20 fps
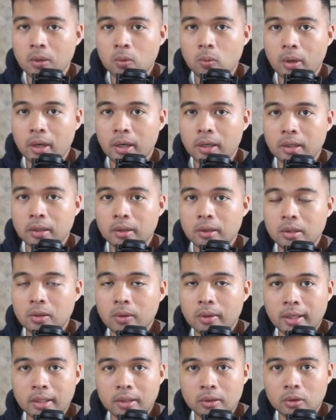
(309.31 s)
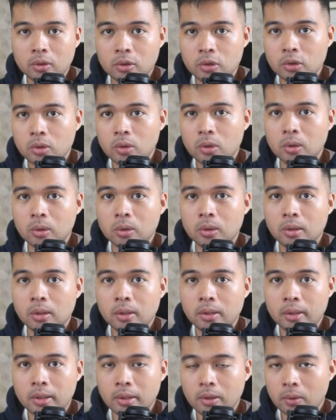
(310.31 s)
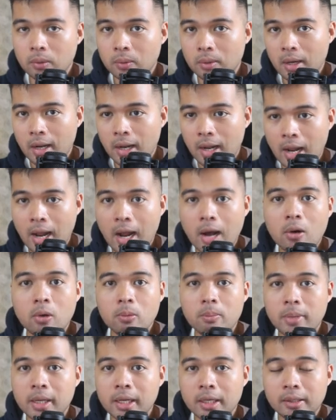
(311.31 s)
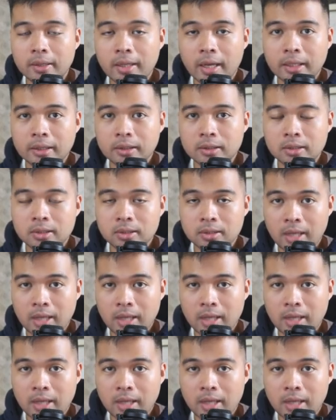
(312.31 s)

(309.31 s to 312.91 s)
where you can control you know how big that